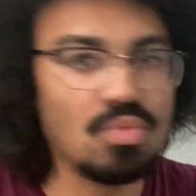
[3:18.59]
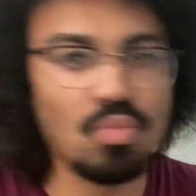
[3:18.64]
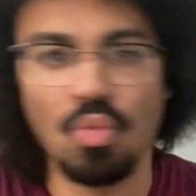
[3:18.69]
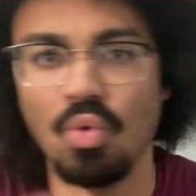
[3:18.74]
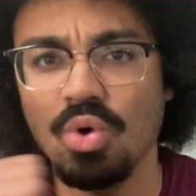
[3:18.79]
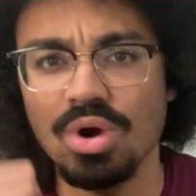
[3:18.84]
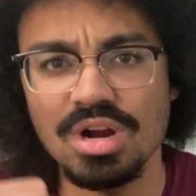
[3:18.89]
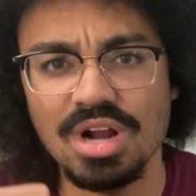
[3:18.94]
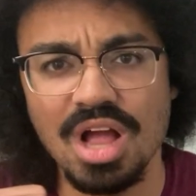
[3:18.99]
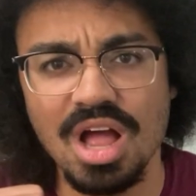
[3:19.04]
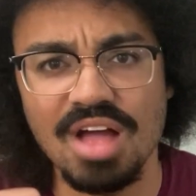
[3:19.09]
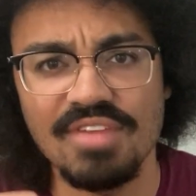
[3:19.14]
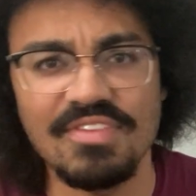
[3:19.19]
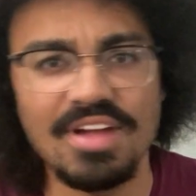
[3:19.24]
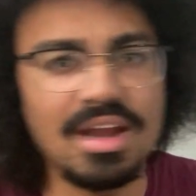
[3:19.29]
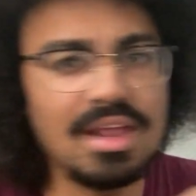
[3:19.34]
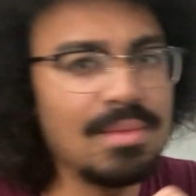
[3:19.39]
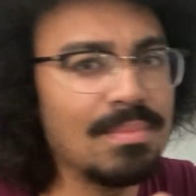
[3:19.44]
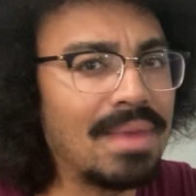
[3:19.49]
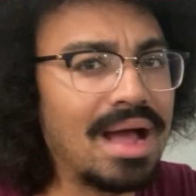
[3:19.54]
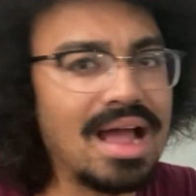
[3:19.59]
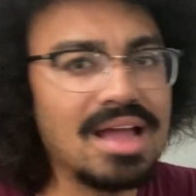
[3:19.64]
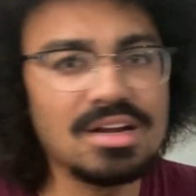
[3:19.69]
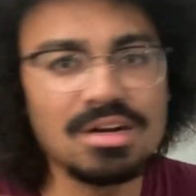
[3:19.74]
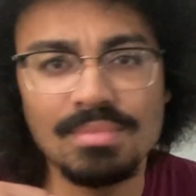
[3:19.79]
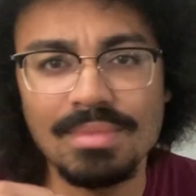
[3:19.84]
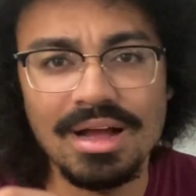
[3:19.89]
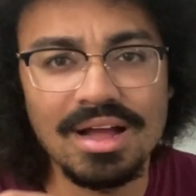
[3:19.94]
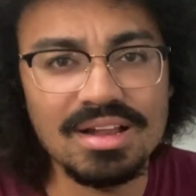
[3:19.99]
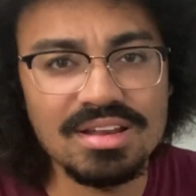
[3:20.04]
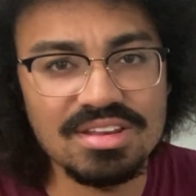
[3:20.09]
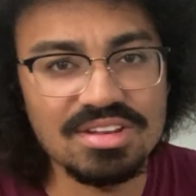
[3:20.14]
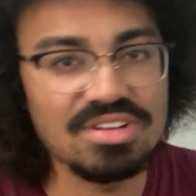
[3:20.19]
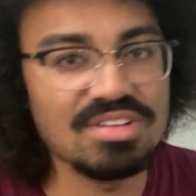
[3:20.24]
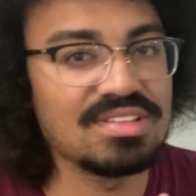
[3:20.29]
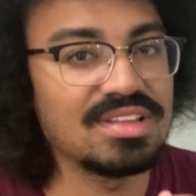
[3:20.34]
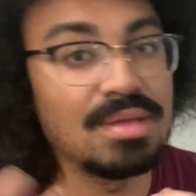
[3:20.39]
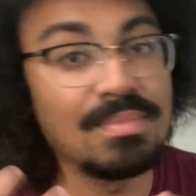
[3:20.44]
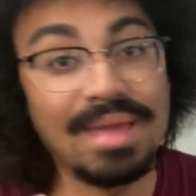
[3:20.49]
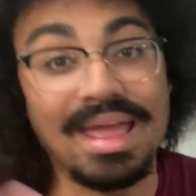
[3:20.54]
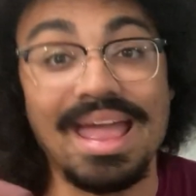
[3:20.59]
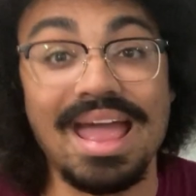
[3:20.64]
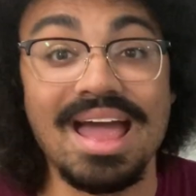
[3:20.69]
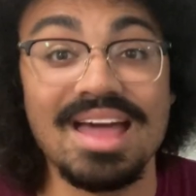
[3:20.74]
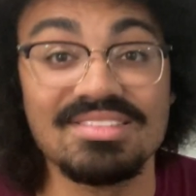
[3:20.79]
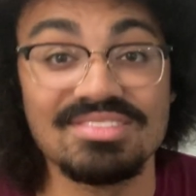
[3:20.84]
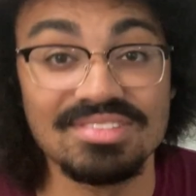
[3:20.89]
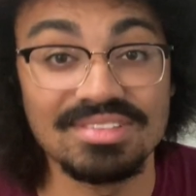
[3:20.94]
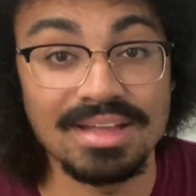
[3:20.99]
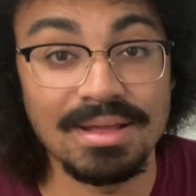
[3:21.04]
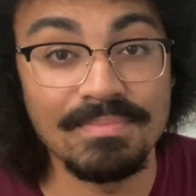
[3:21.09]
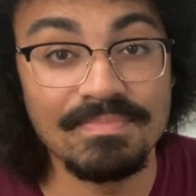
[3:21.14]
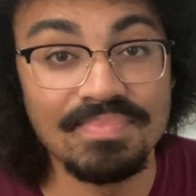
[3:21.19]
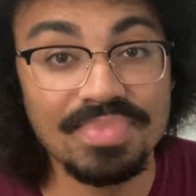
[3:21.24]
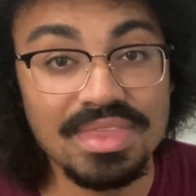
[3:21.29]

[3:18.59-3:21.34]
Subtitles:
ward off any minor monsters that may hassle them.